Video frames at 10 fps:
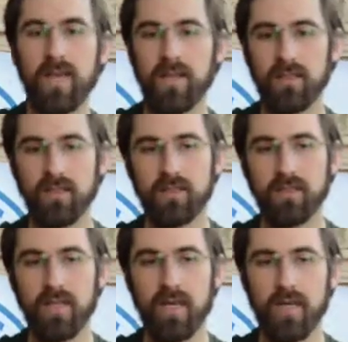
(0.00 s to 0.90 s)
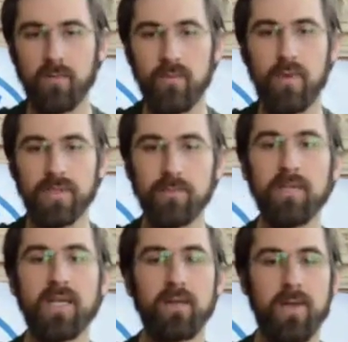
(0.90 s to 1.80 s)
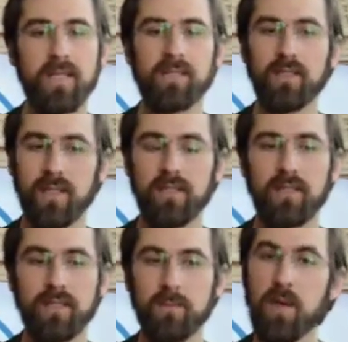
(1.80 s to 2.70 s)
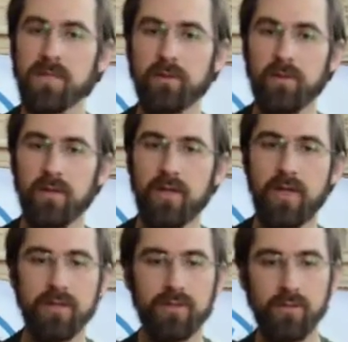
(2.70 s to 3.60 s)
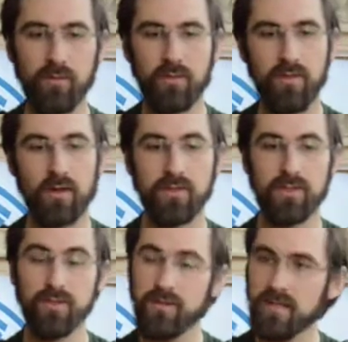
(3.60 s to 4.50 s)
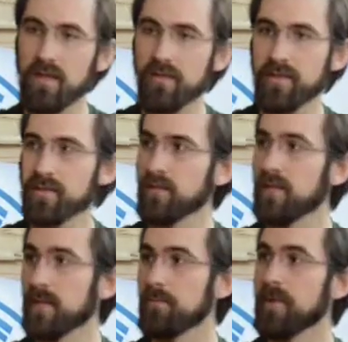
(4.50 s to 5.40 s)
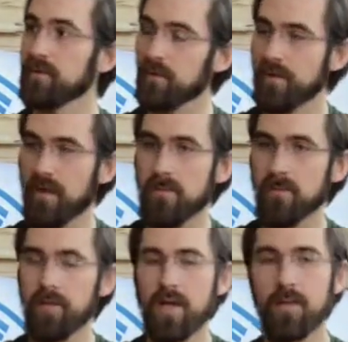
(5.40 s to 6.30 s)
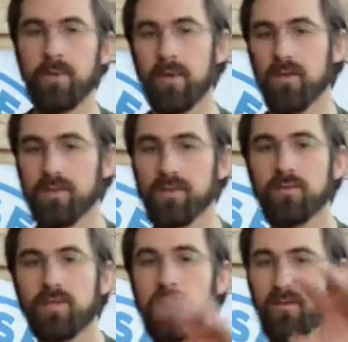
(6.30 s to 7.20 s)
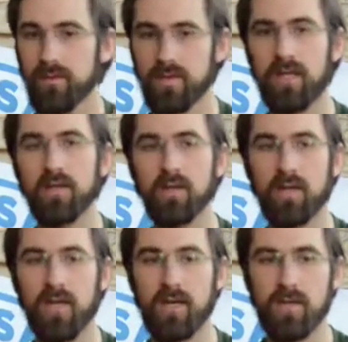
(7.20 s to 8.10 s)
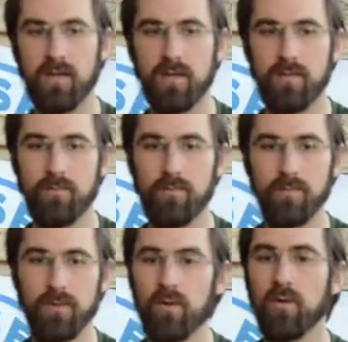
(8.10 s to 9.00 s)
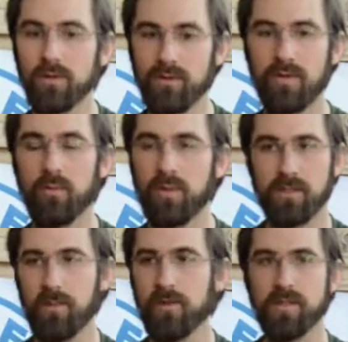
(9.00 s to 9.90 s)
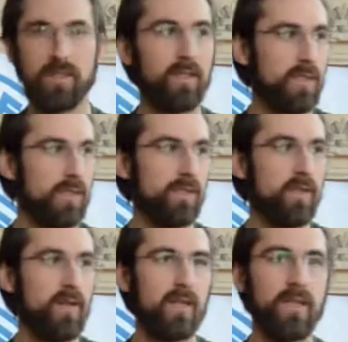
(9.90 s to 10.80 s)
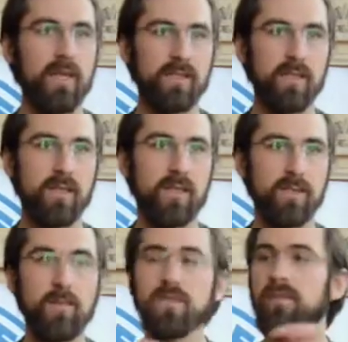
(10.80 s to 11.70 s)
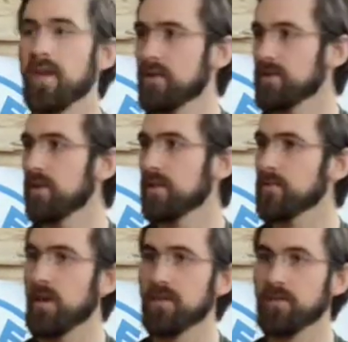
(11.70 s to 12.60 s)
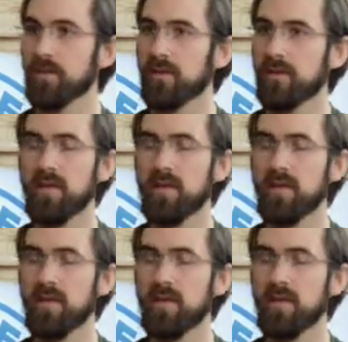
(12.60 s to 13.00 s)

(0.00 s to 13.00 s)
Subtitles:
And we want to make him as connected as possible to our students that are in so he can mentor them, but also doctors that are older and more experienced than he is so that he has as much of a head start as possible.